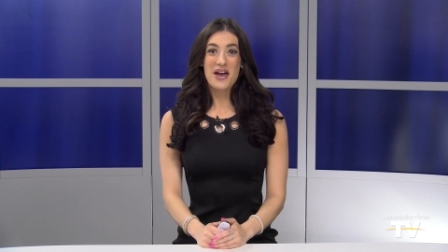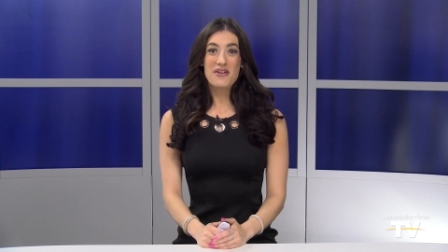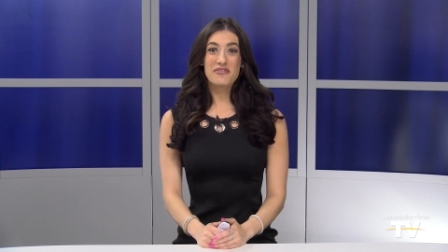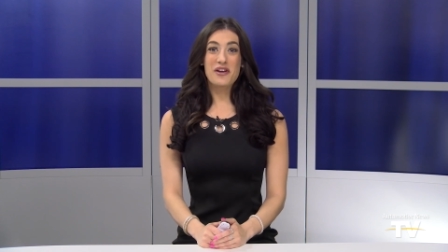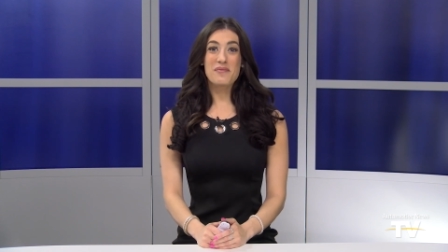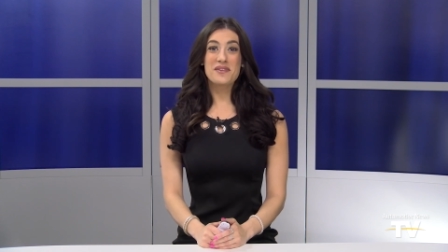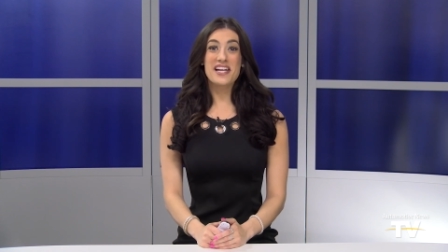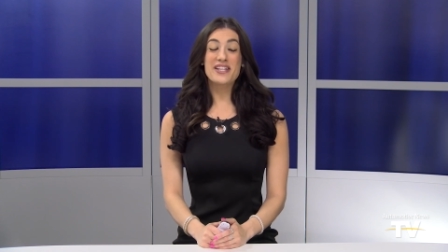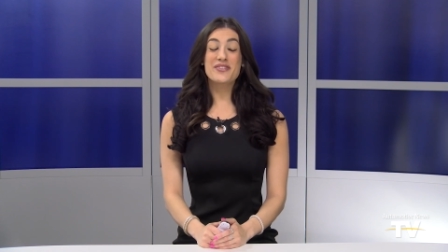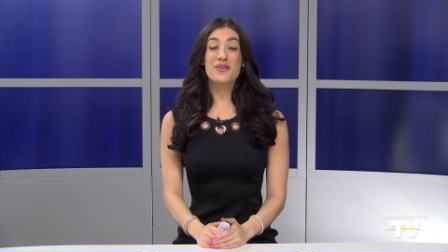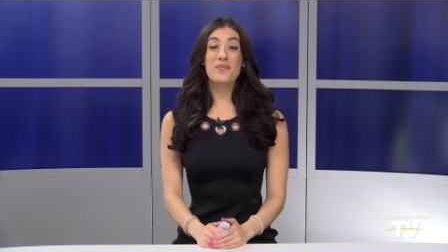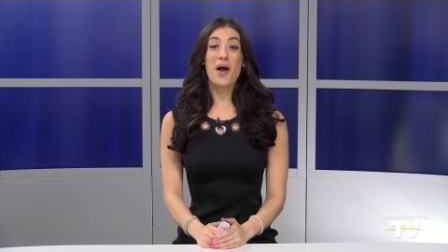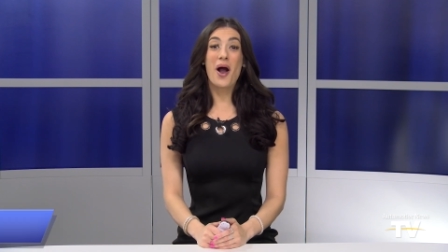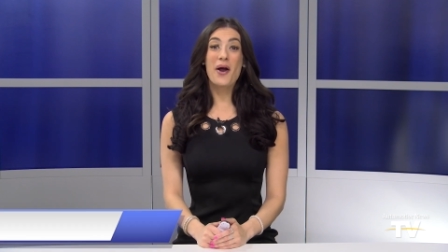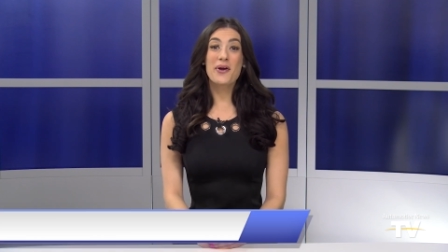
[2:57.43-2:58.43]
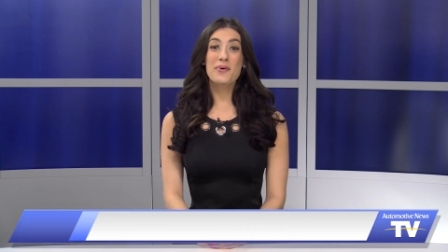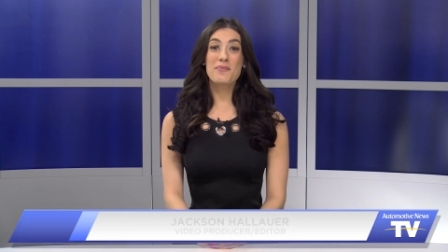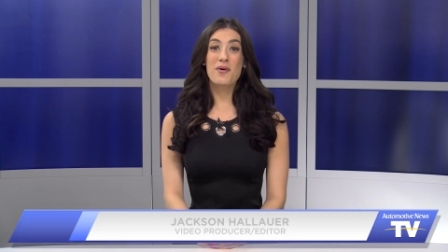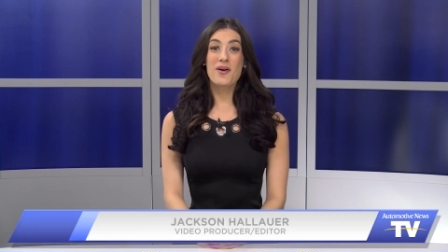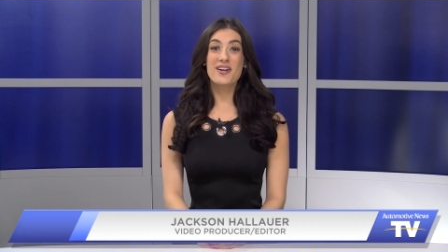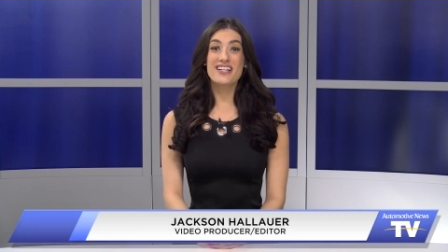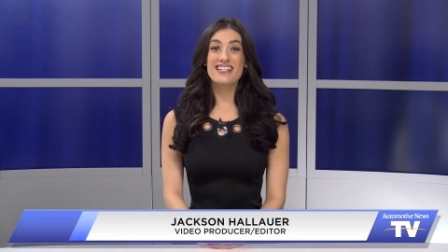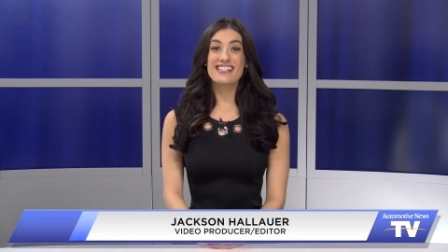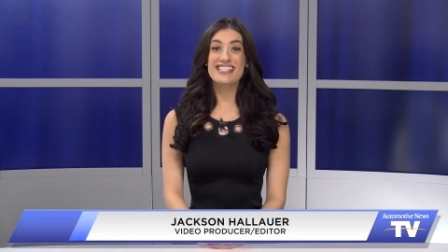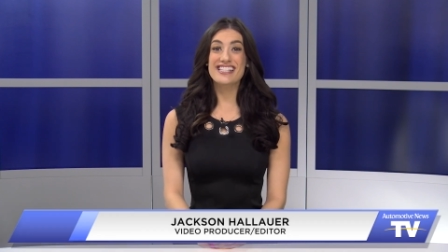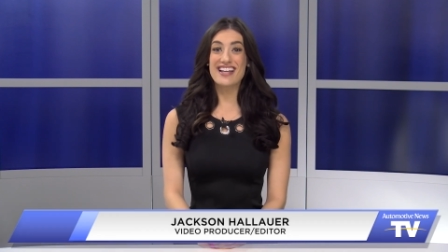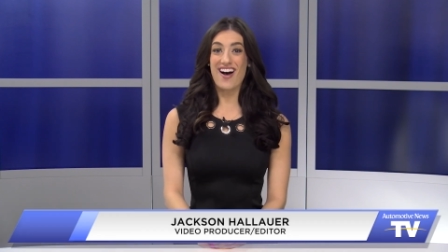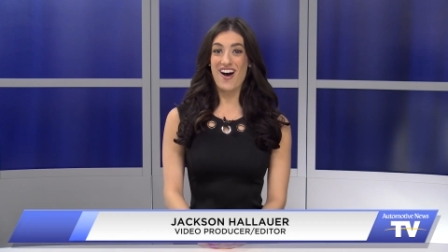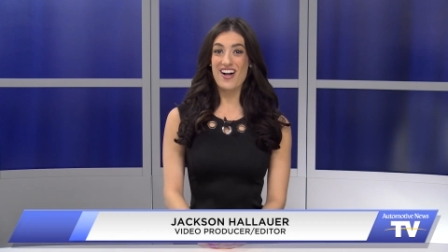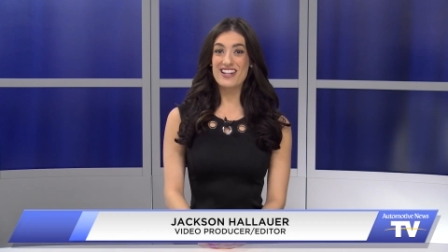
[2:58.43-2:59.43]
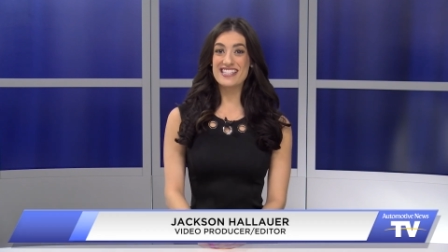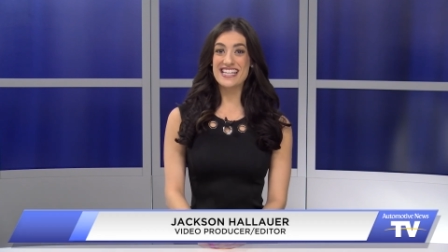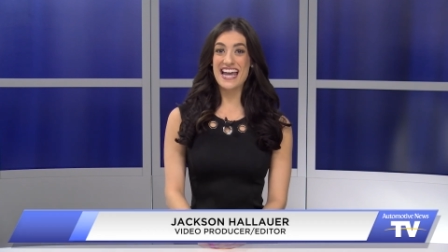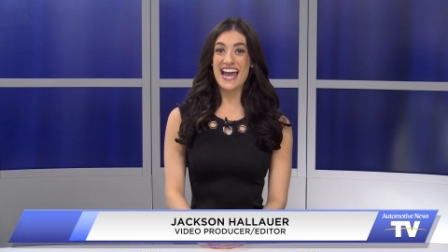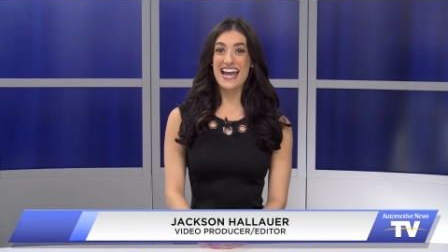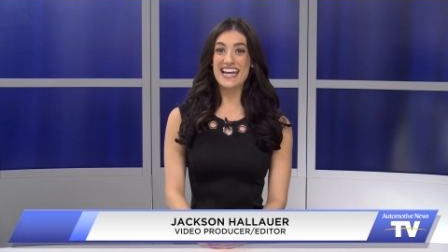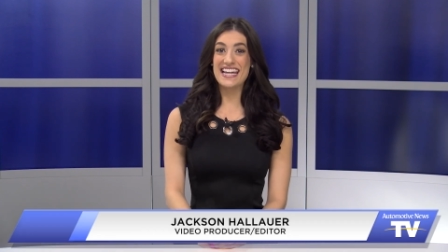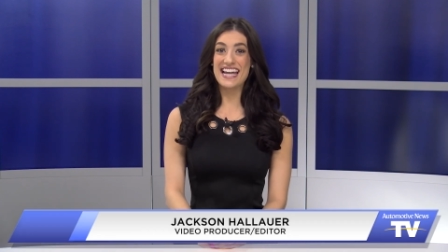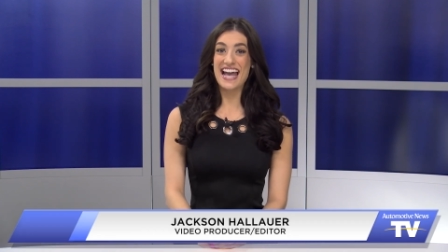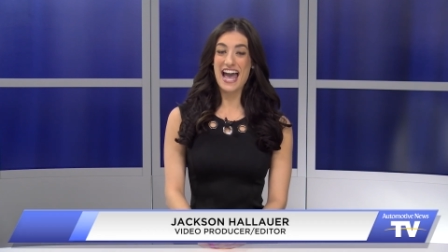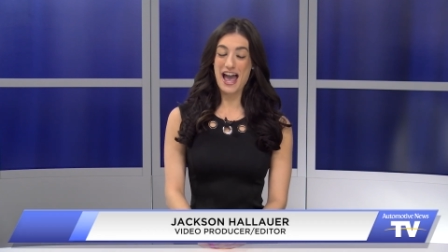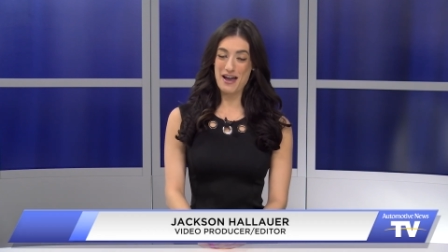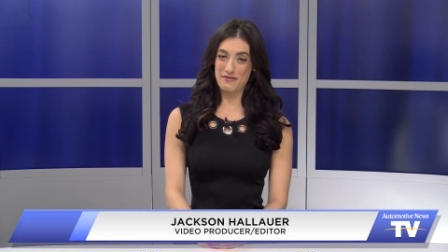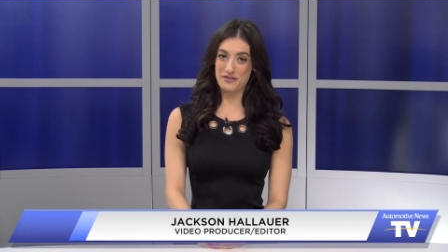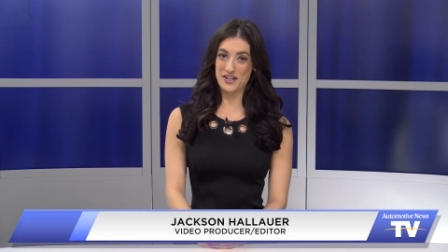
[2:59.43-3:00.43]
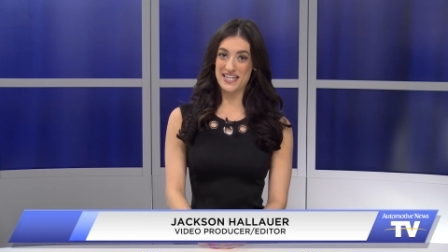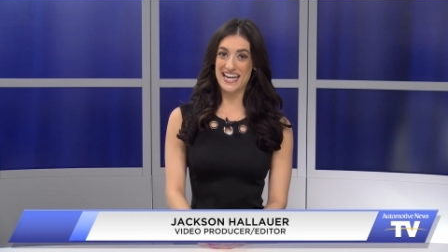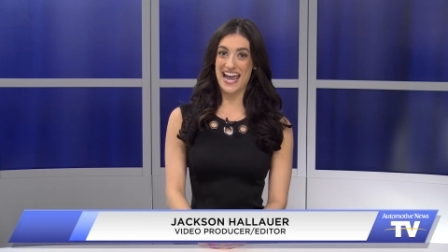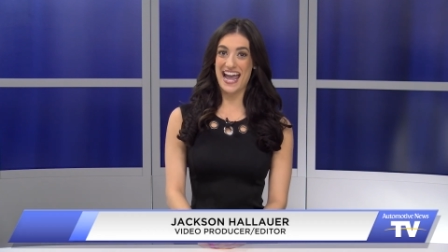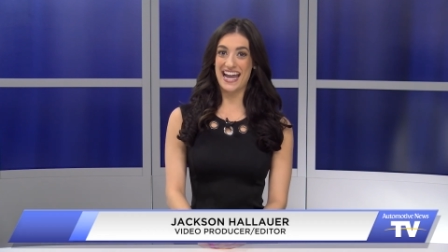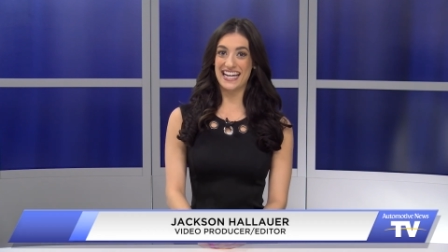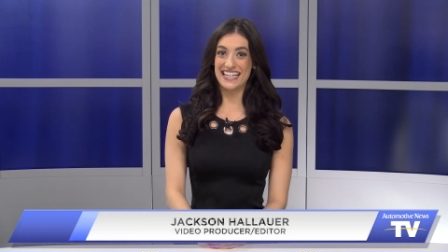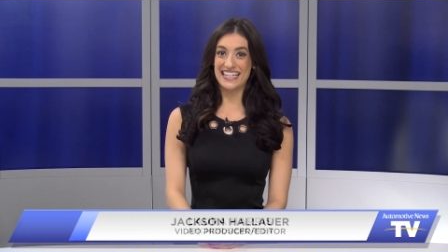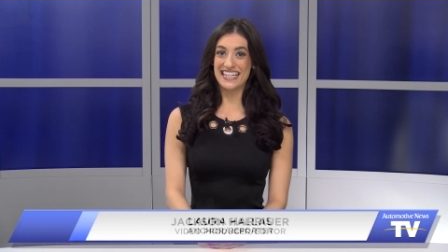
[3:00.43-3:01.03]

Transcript: for updates from our reporters all day, every day.